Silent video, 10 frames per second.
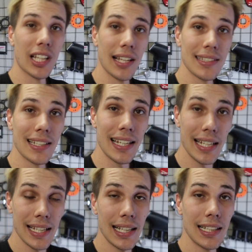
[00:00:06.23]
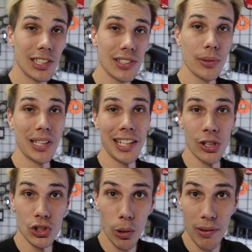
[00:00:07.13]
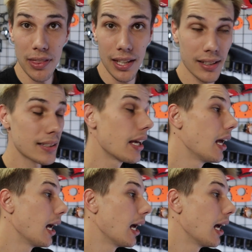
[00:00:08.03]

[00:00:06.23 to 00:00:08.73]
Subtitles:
cars that are here just so we can get on top of things.